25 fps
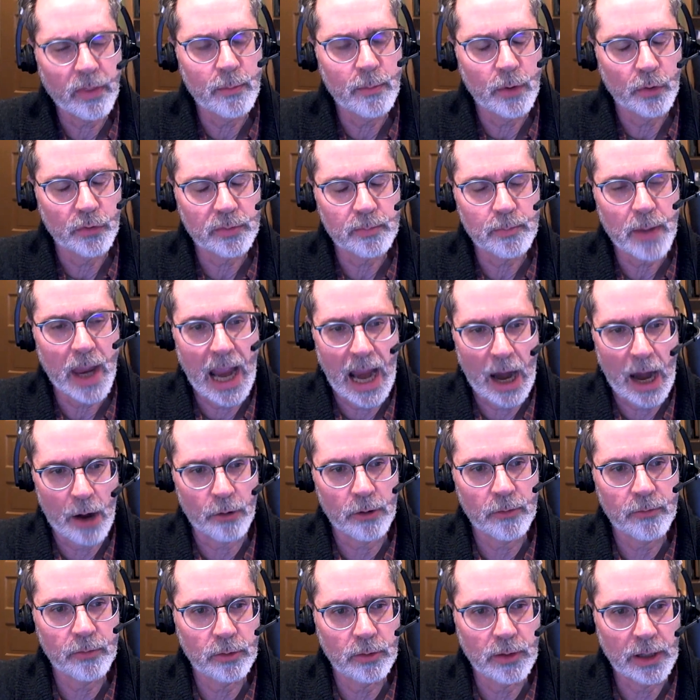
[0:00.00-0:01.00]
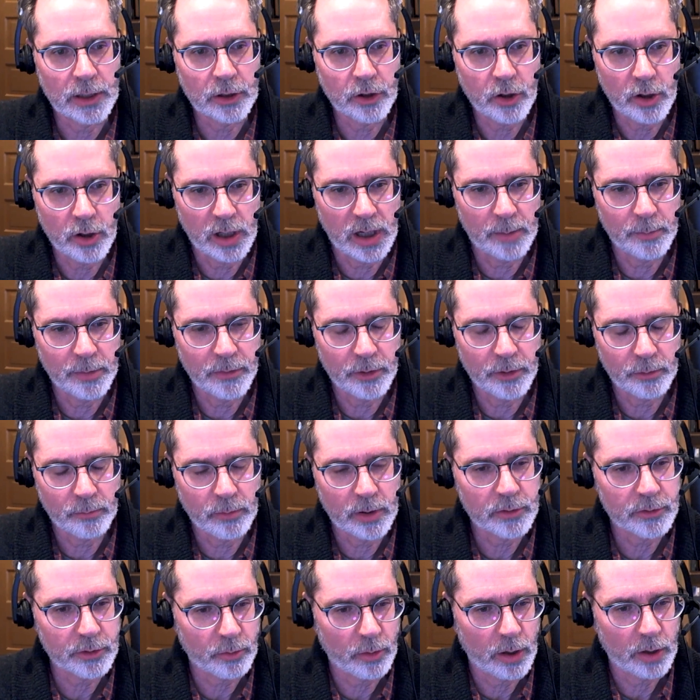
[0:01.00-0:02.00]
most powerful and common that
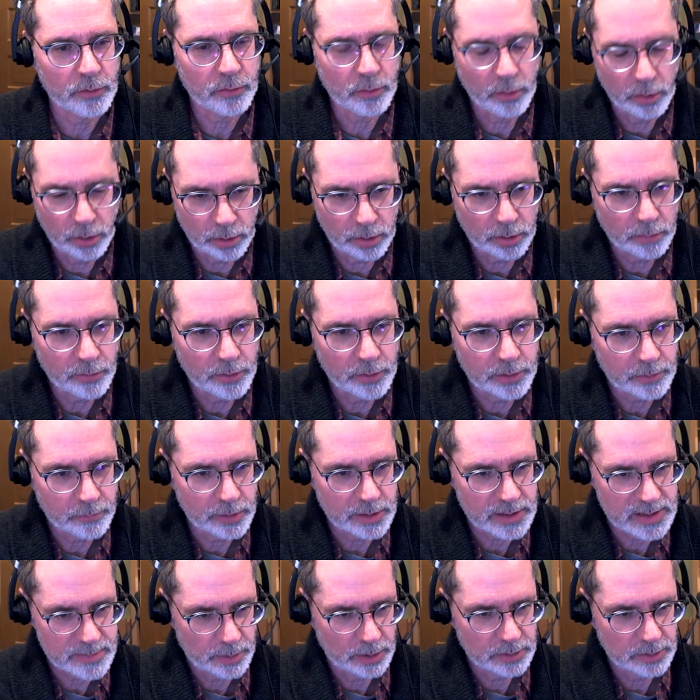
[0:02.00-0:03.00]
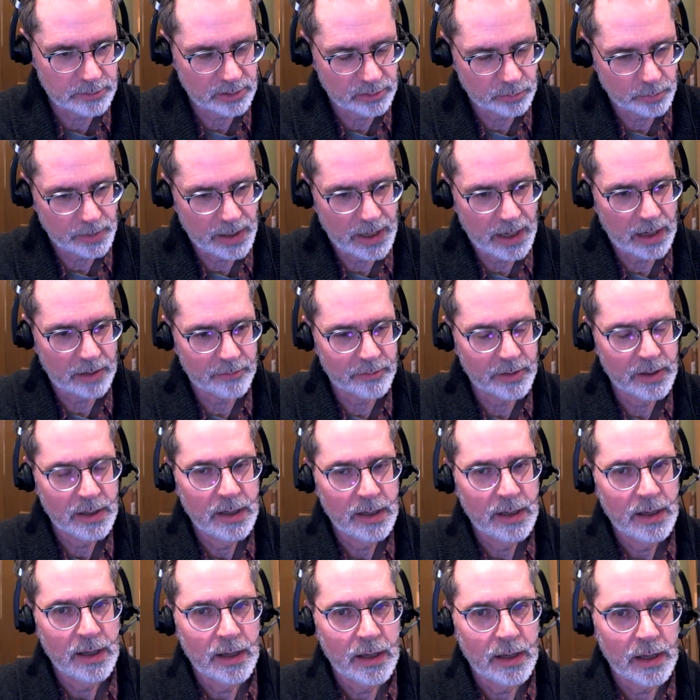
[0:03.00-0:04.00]
runs across all the different experiences we have
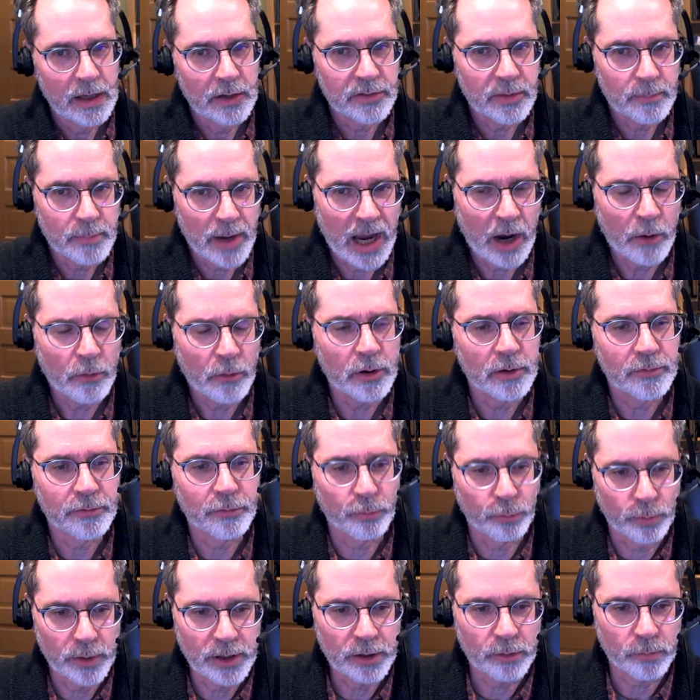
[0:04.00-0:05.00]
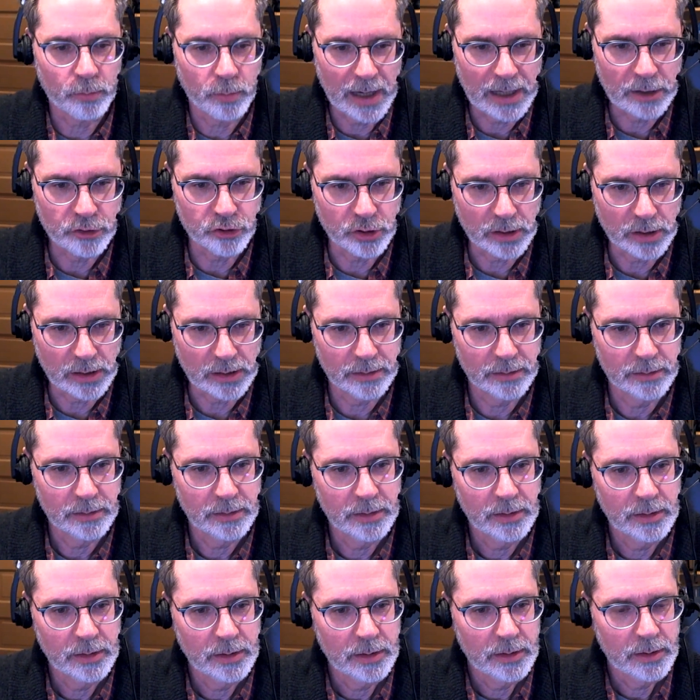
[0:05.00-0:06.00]
is the power of rearranging.
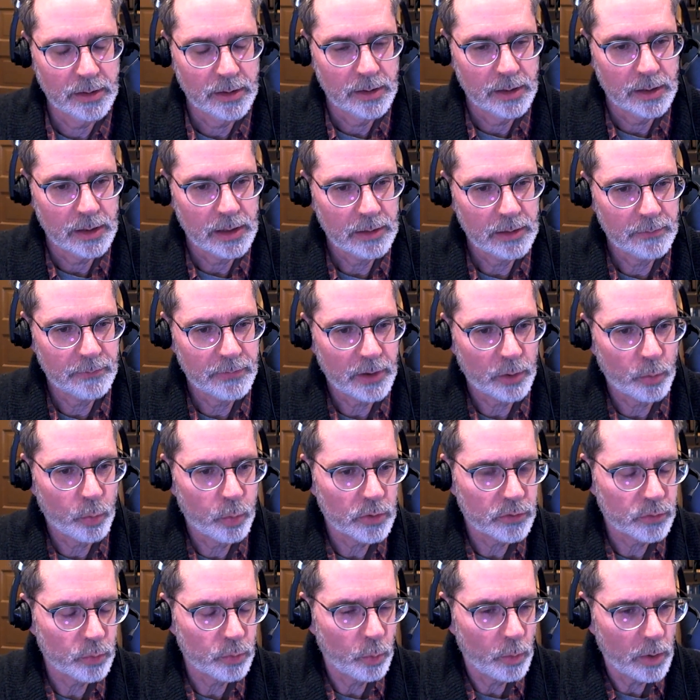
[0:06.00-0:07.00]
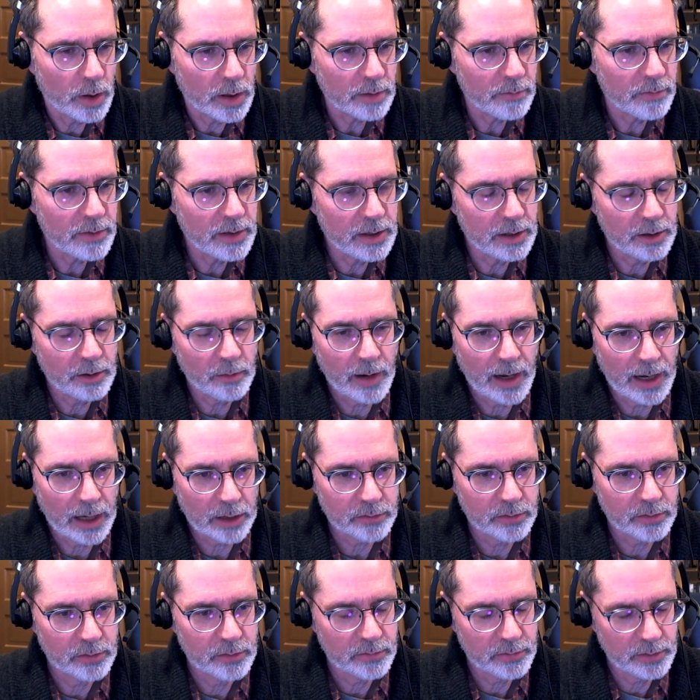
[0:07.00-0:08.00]
If there was one of the
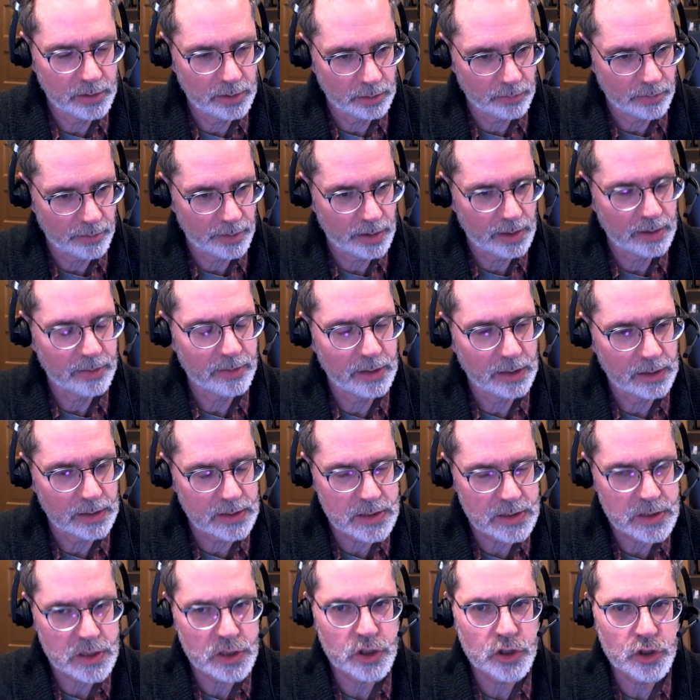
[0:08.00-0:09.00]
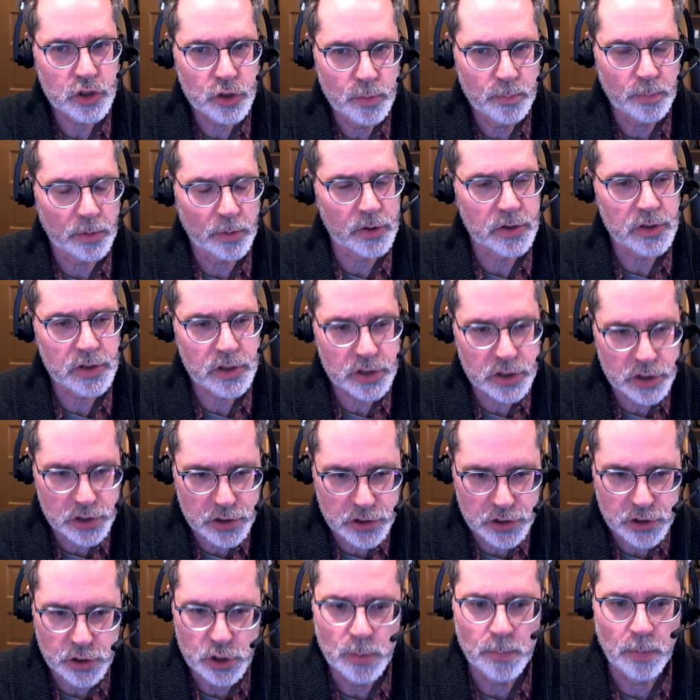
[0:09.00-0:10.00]
interactions here that I think is super,
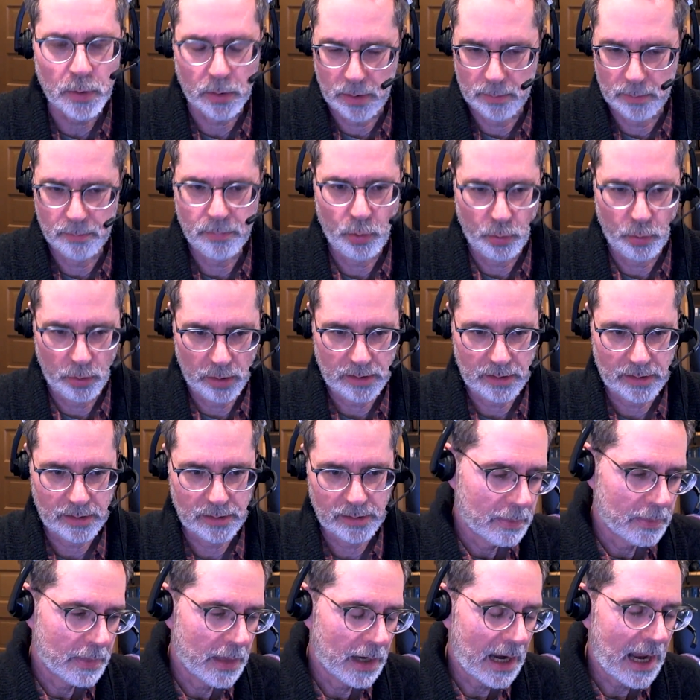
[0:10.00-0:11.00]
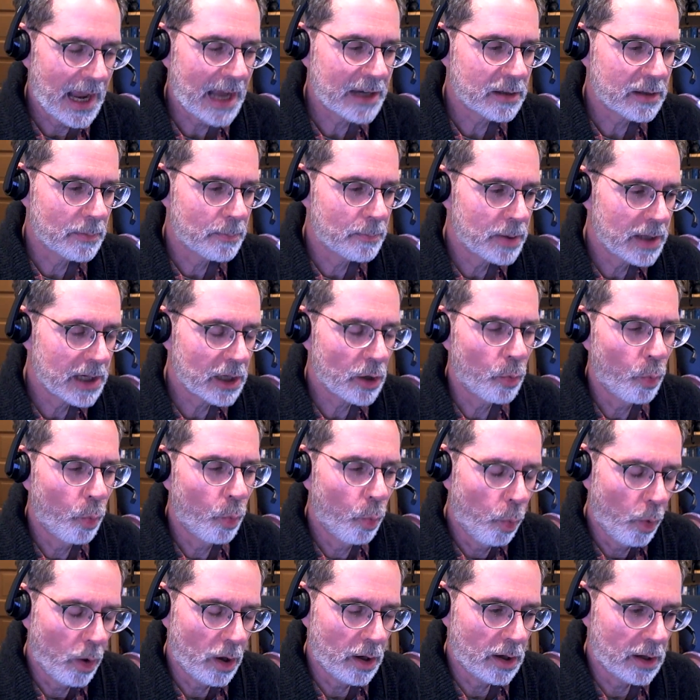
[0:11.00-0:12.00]
super important, that I had to pick
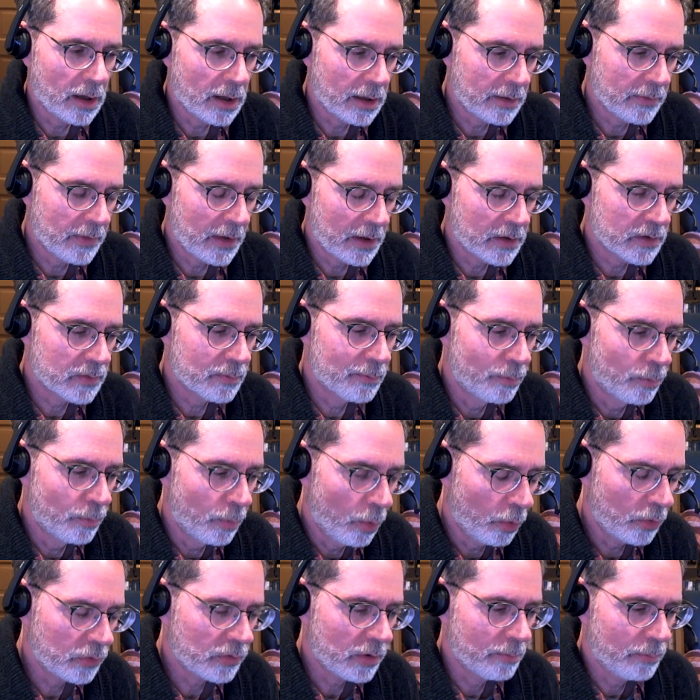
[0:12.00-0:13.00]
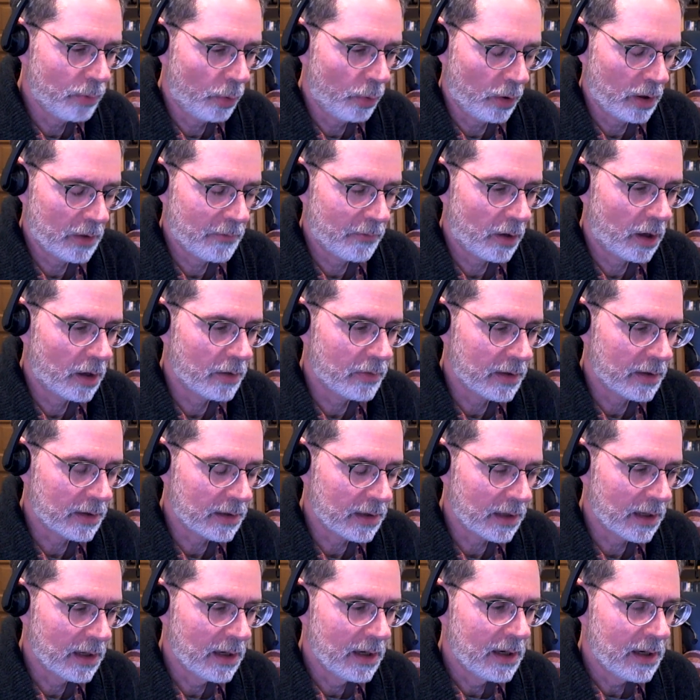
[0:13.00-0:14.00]
one that is most important for our
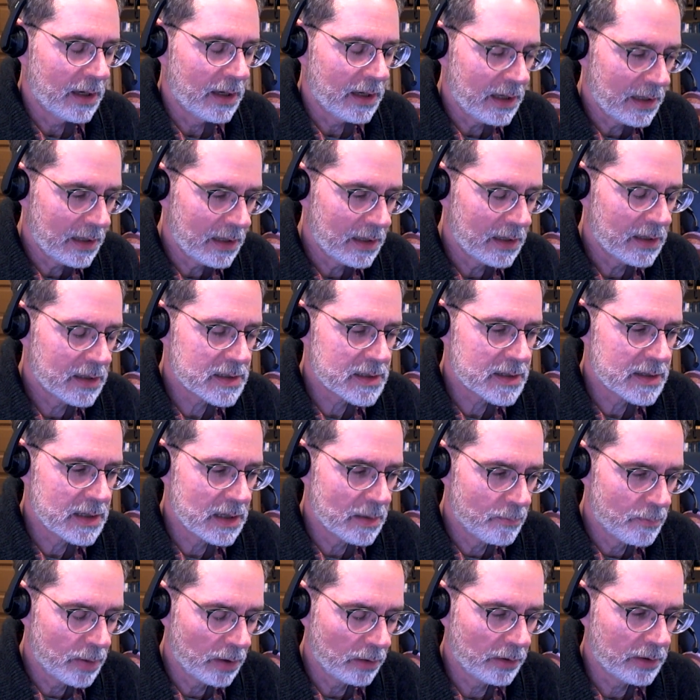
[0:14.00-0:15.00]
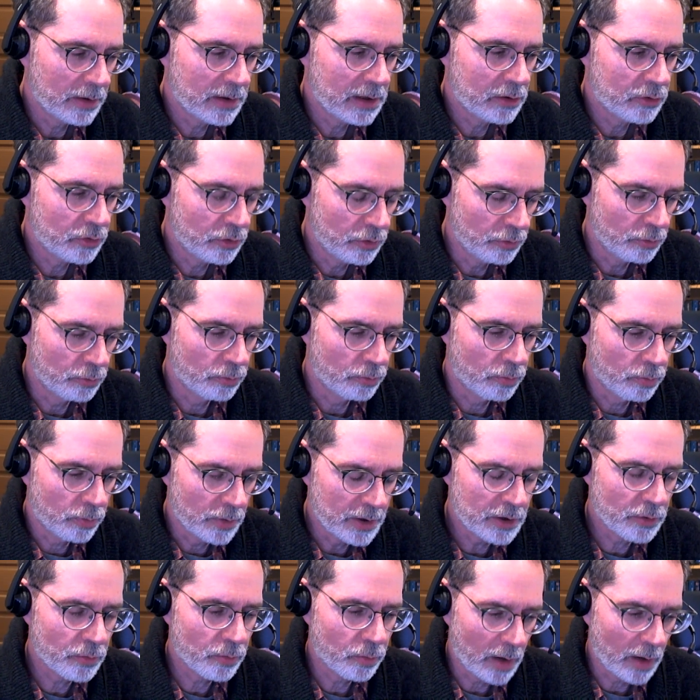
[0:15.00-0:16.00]
thinking, it is the ability to
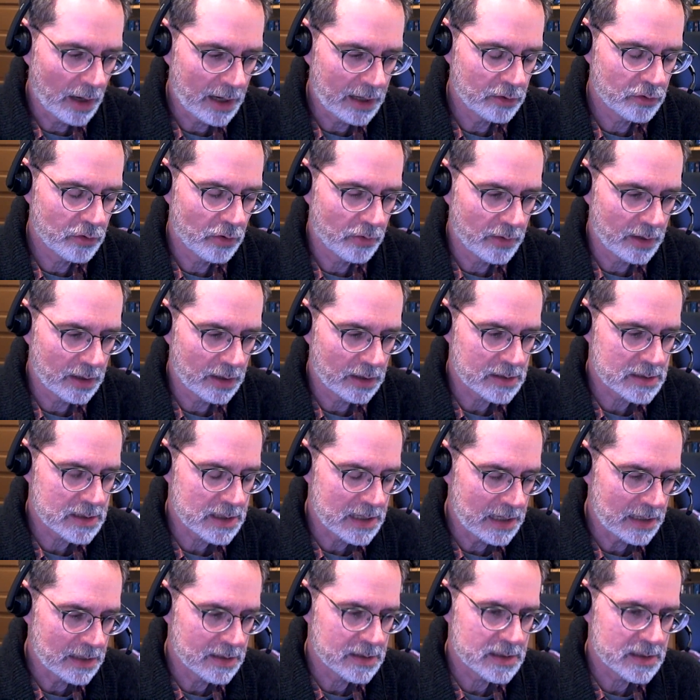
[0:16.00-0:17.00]
rearrange things in